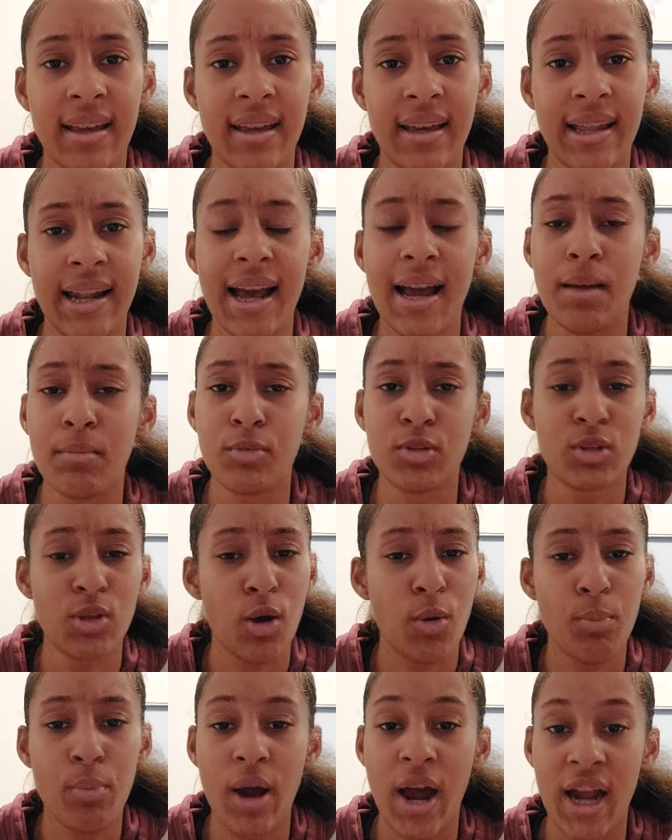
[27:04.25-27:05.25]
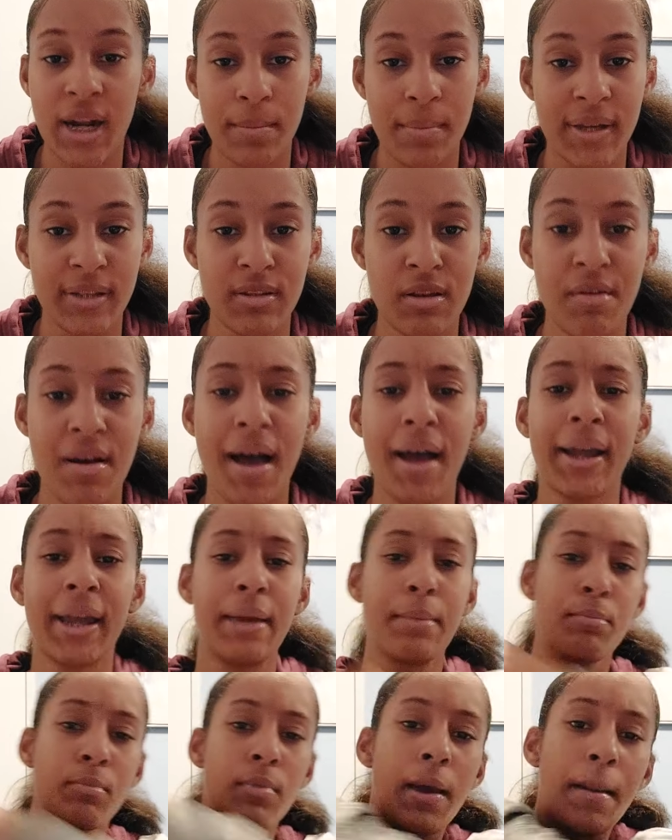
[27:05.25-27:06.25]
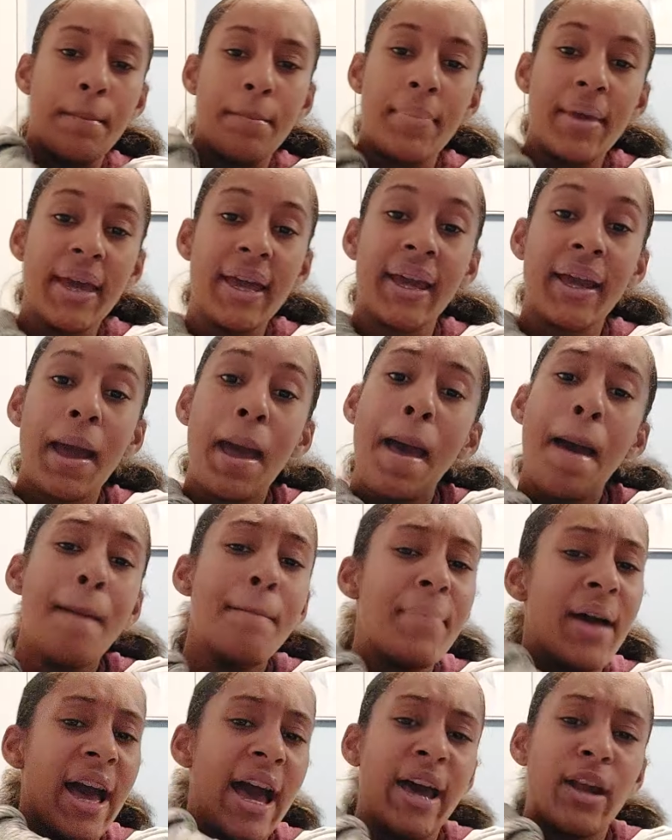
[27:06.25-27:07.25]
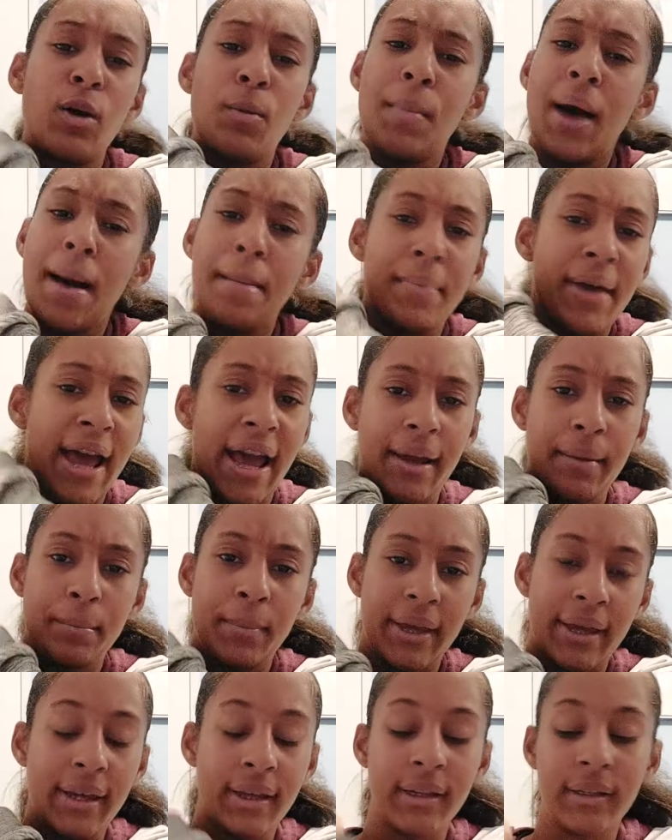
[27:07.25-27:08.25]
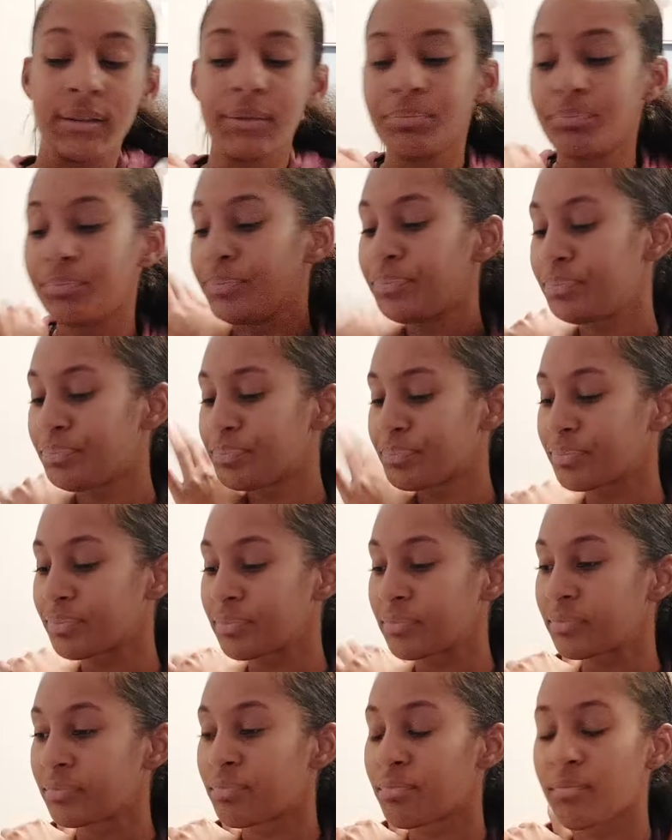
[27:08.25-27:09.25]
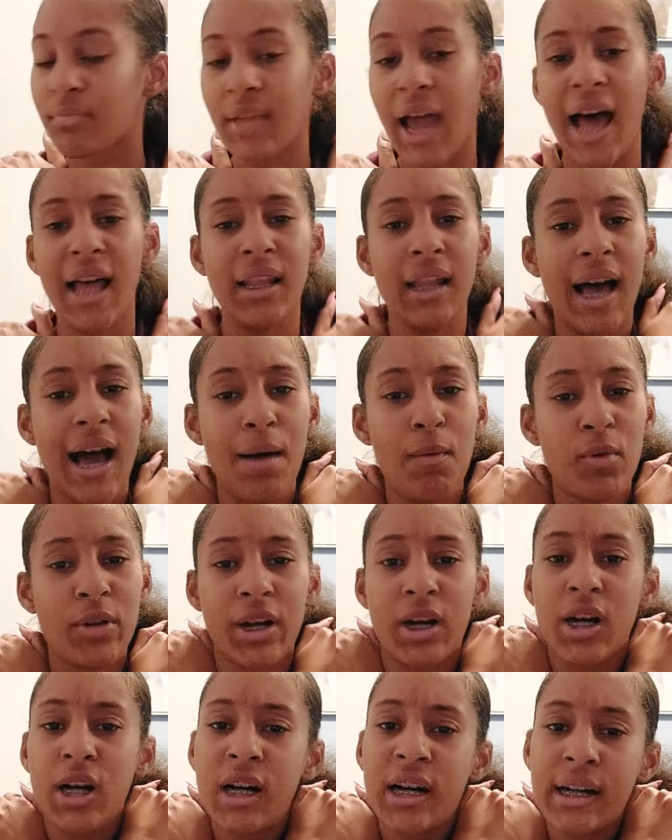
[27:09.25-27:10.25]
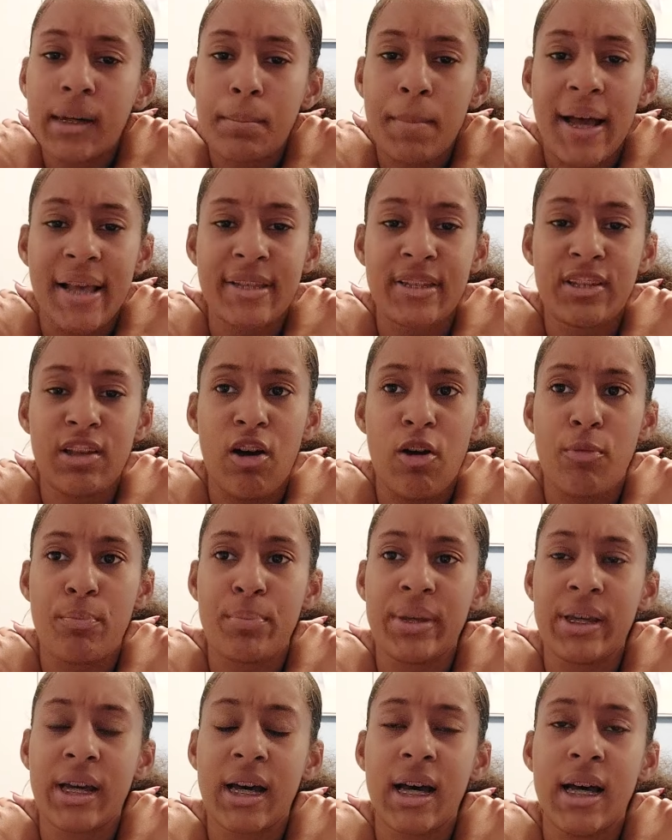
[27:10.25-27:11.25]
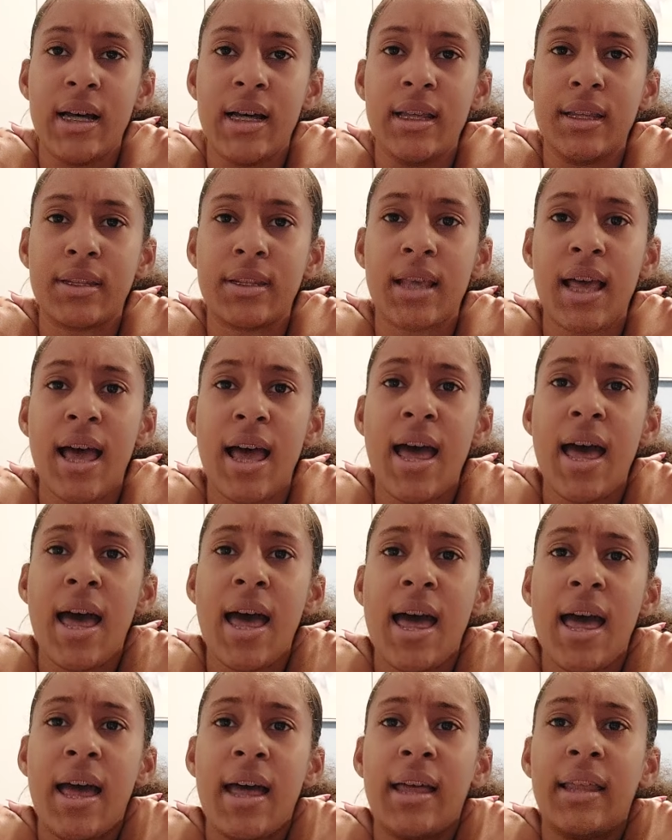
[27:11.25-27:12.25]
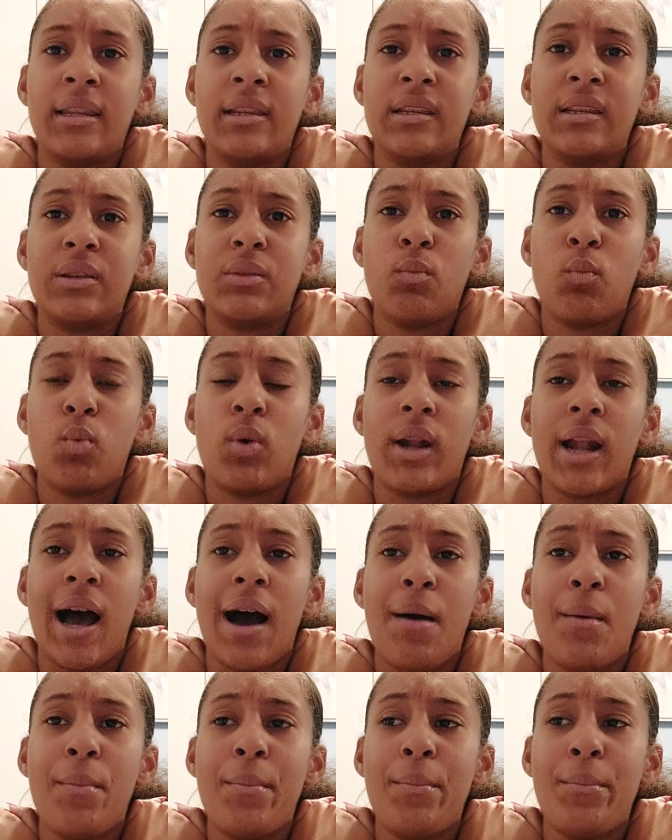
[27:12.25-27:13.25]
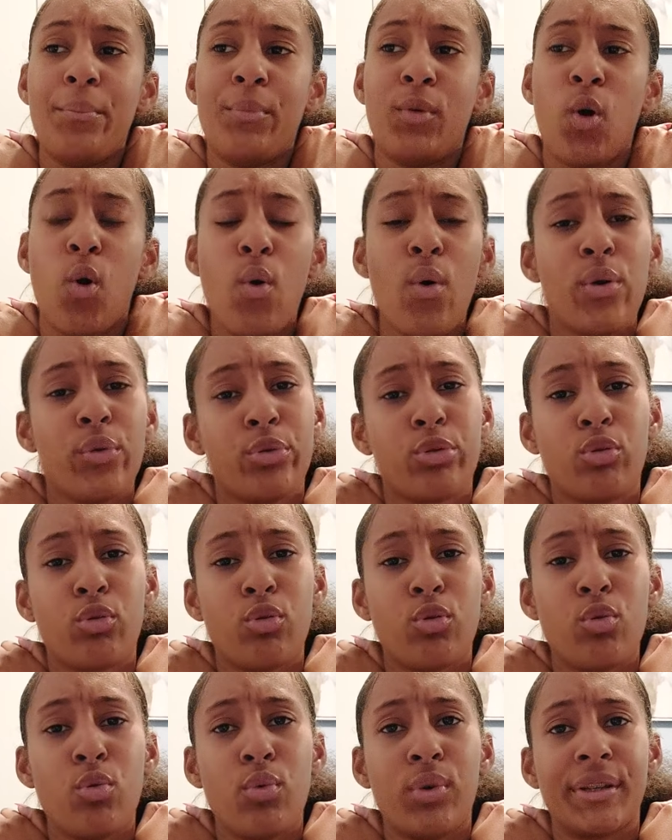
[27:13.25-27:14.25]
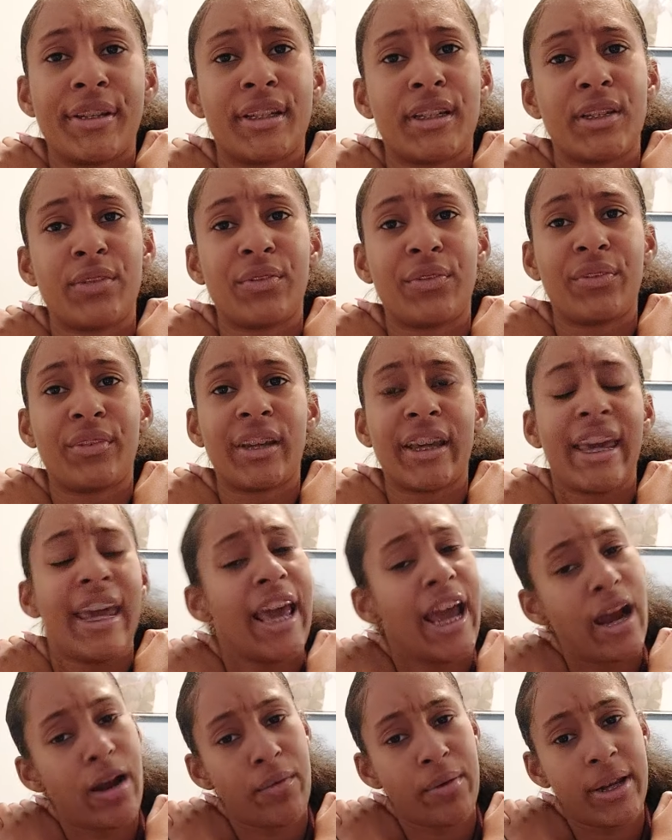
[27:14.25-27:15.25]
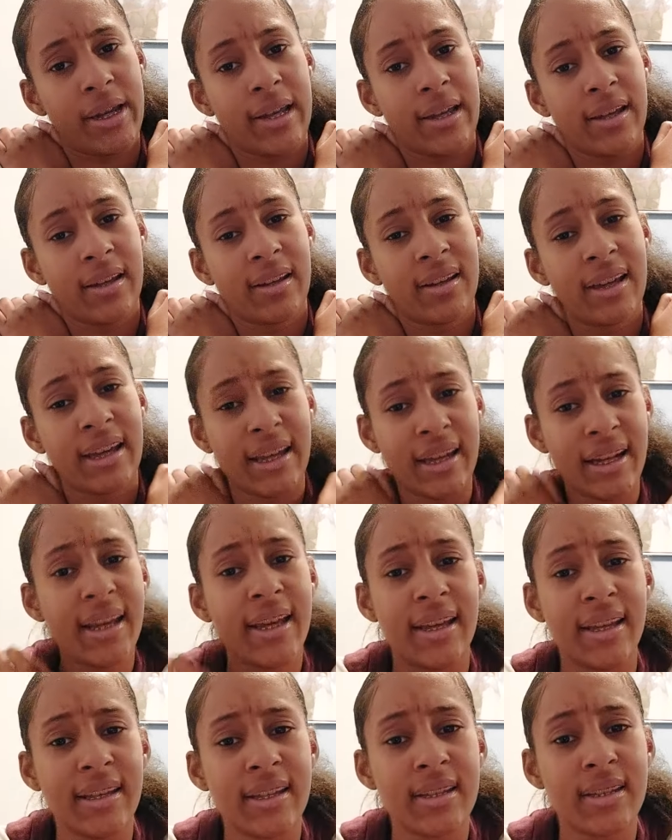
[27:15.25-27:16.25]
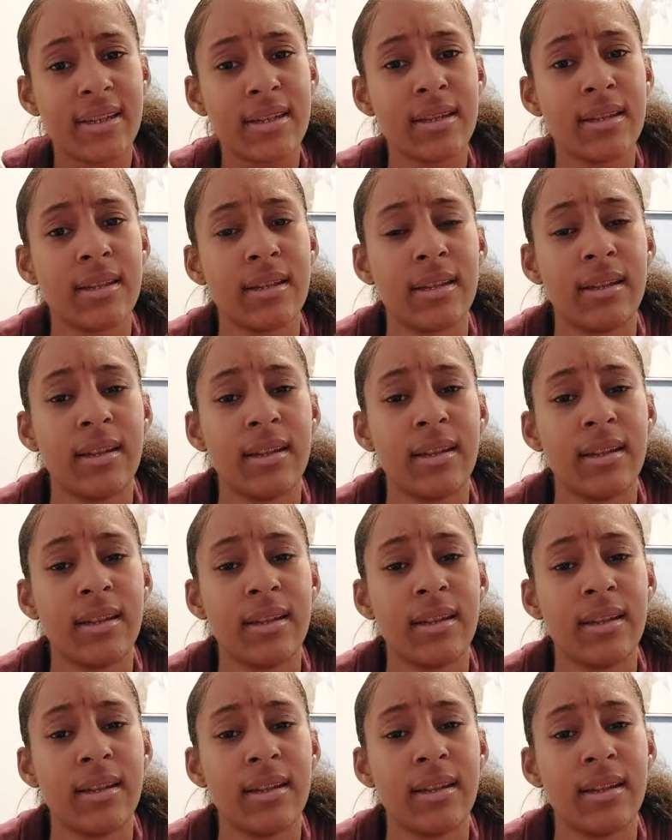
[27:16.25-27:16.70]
And I am so proud of myself. I give me a big pat on my back, man. I, I want to hug myself because what I'm going through was scary. It is.